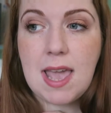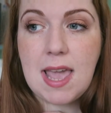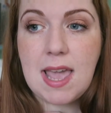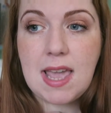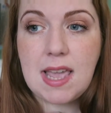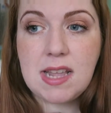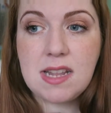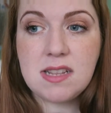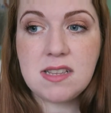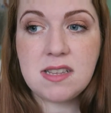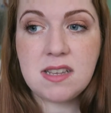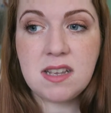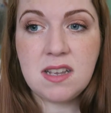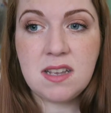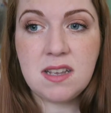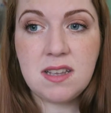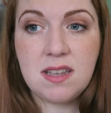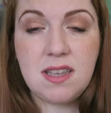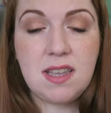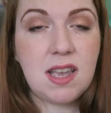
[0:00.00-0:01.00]
And
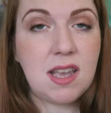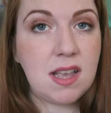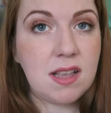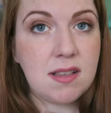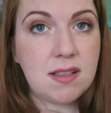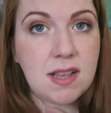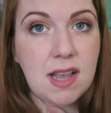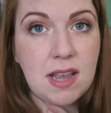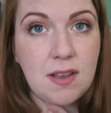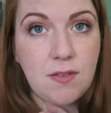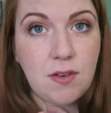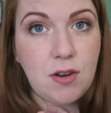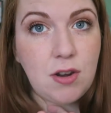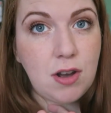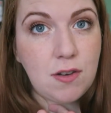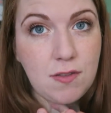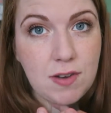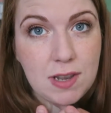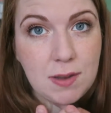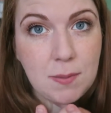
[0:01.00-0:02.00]
yes, have a
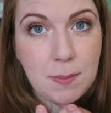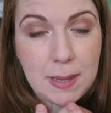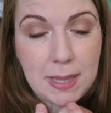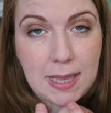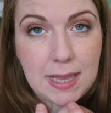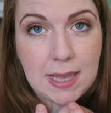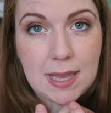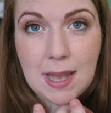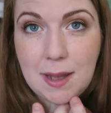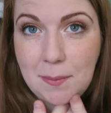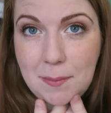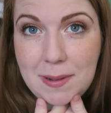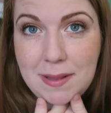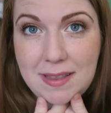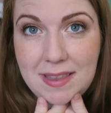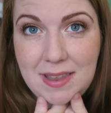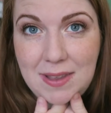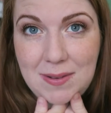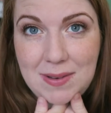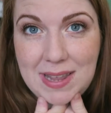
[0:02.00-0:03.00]
lovely week. I will
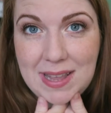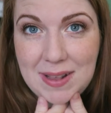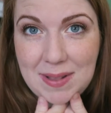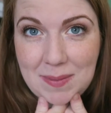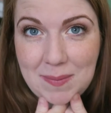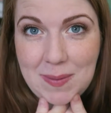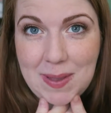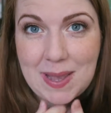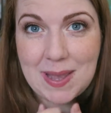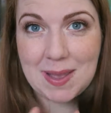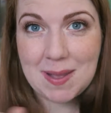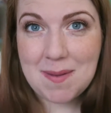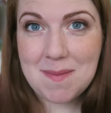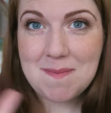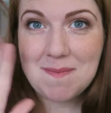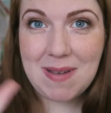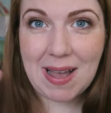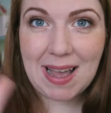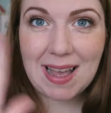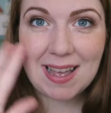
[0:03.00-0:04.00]
see you next week.
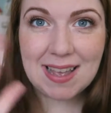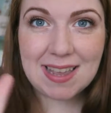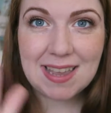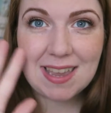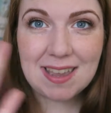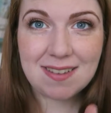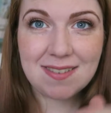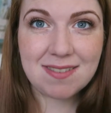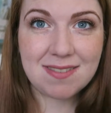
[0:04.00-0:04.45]
Bye.